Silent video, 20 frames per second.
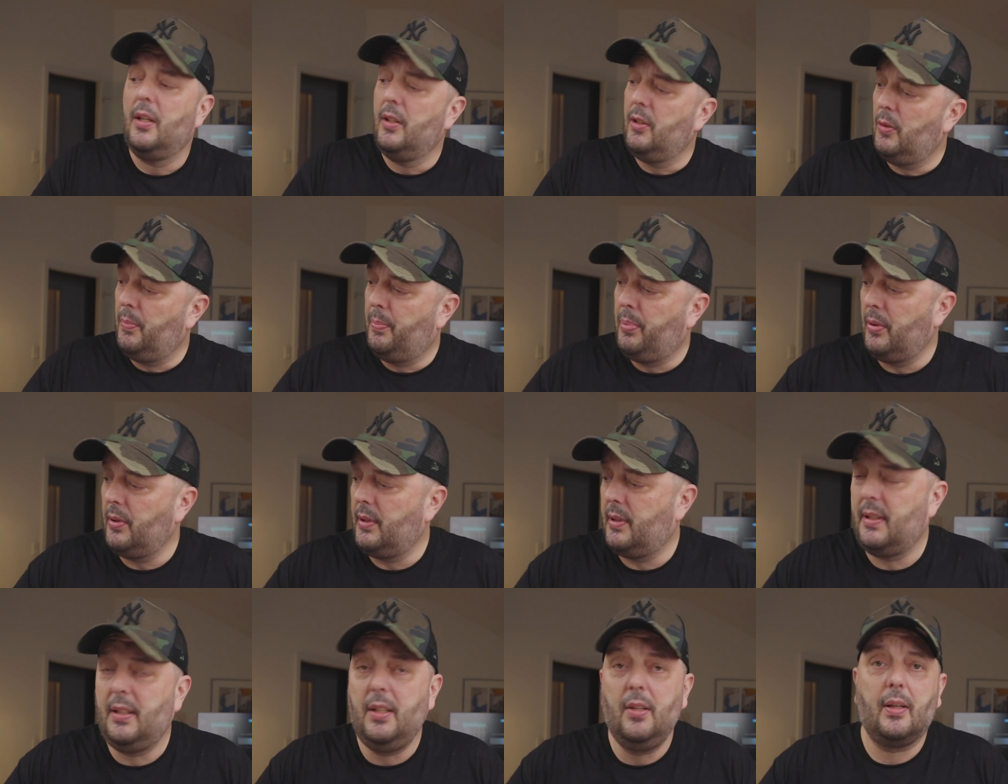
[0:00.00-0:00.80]
you put
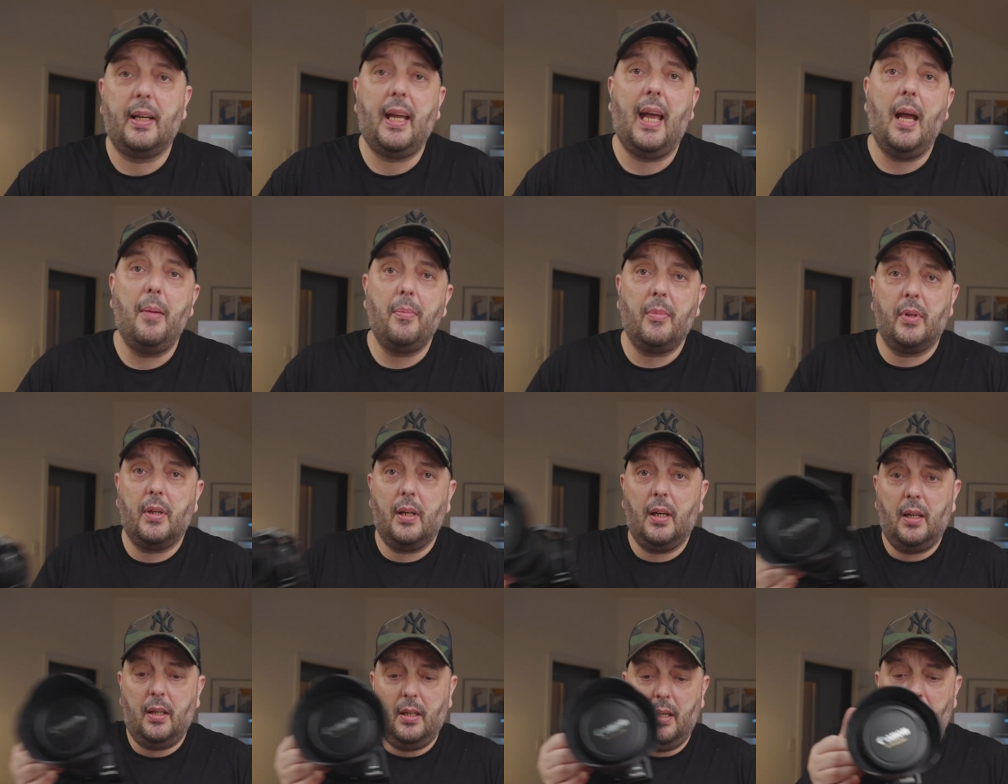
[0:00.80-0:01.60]
your
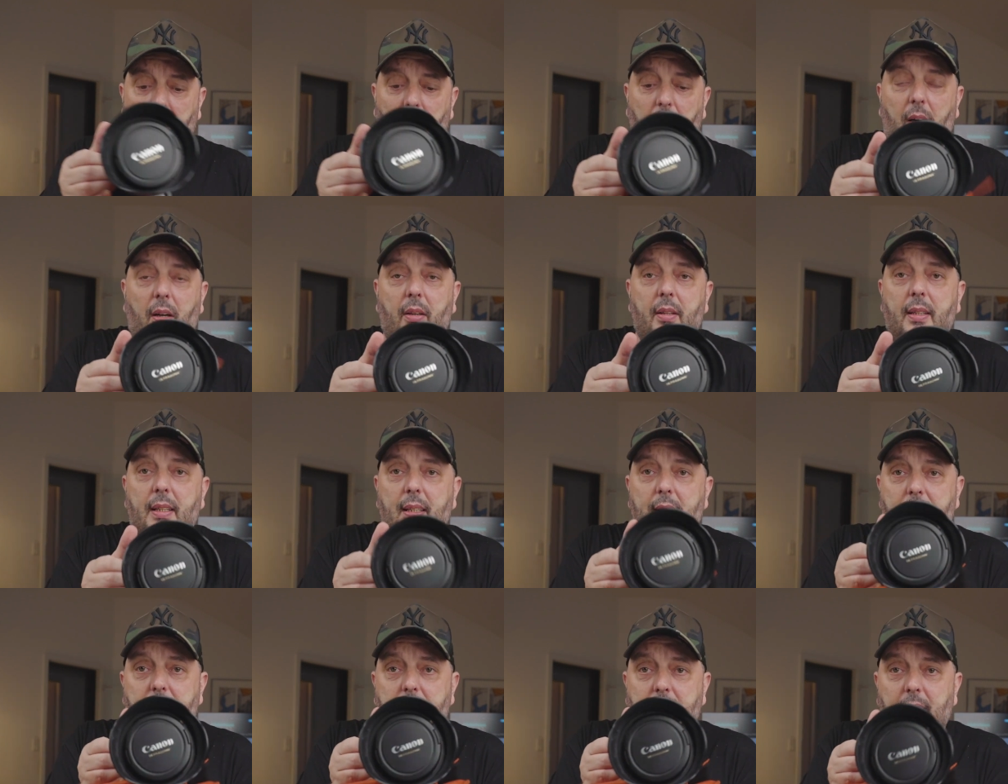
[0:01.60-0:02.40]
camera on
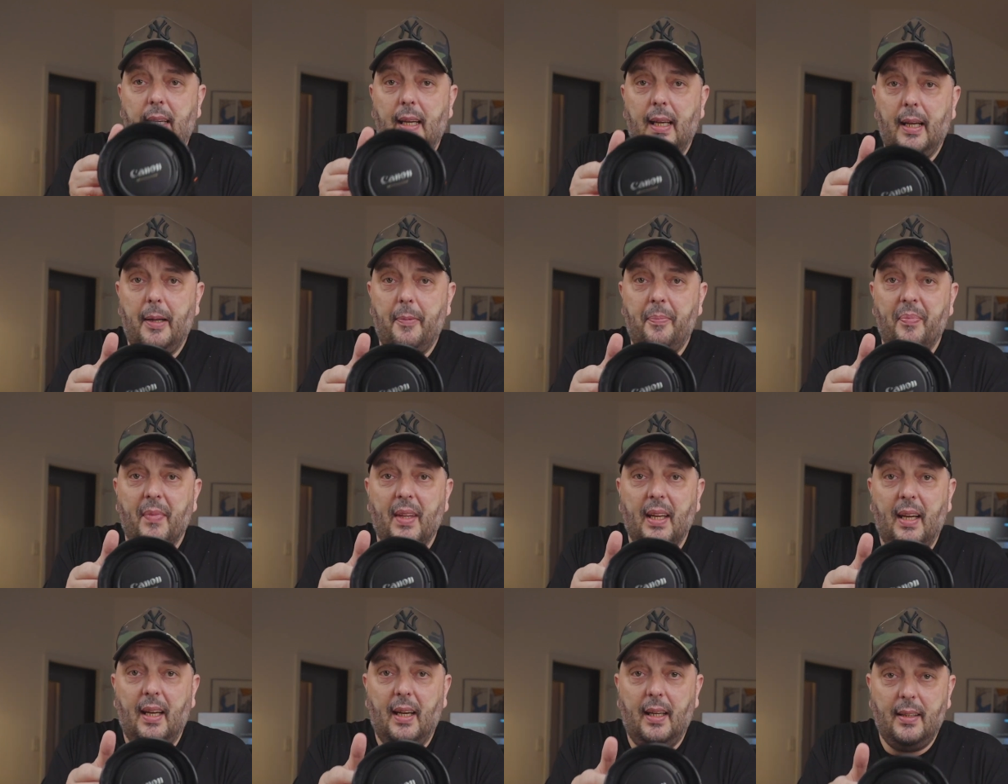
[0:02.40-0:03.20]
this thing
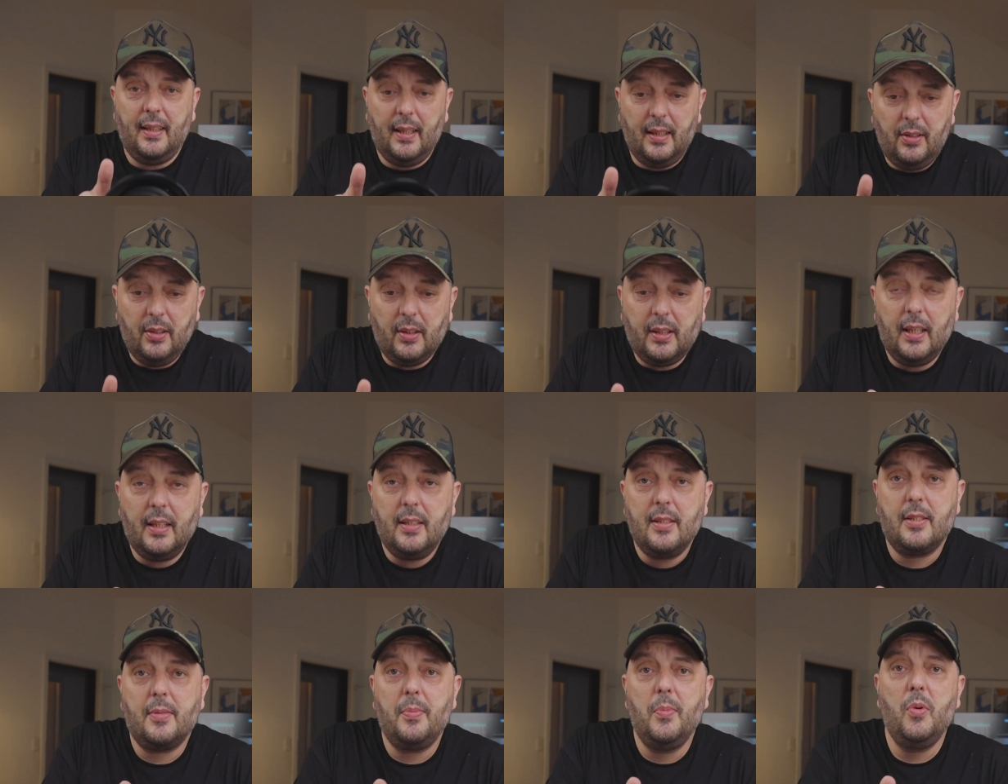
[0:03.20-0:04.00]
and then you
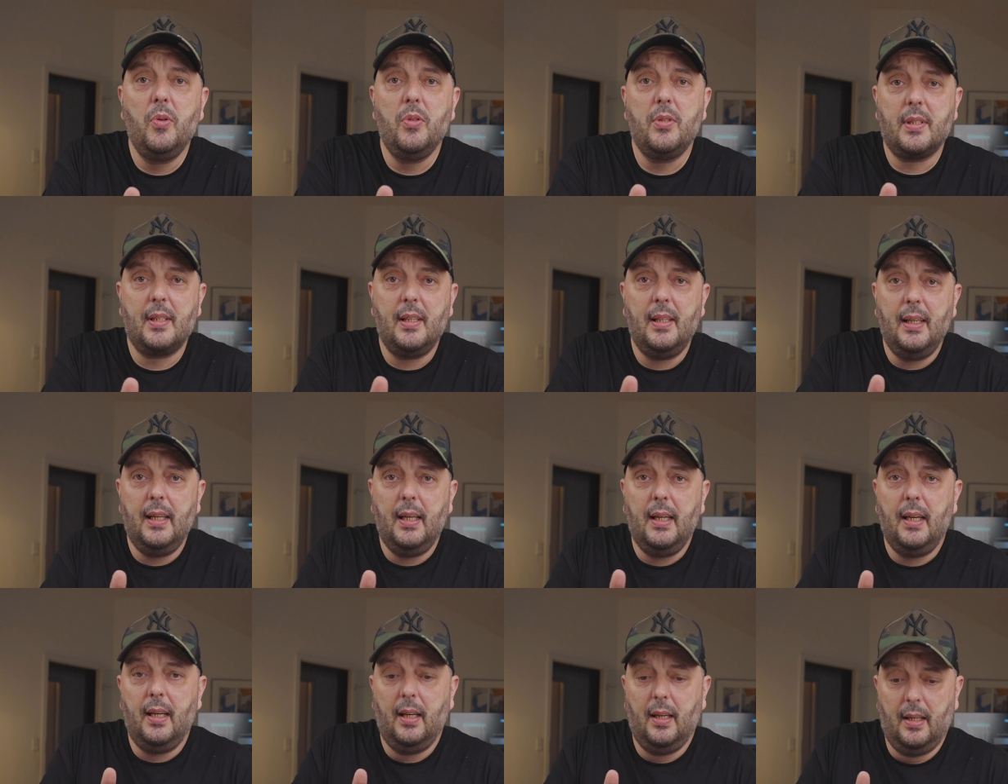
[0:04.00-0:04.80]
can
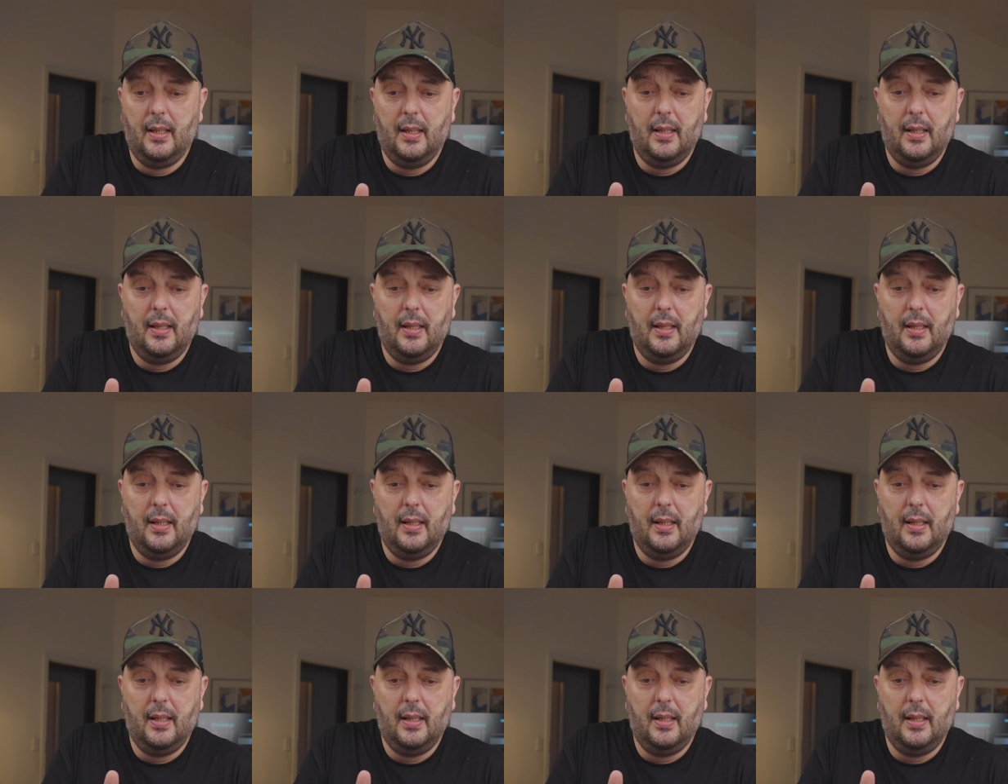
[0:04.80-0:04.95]
smoothly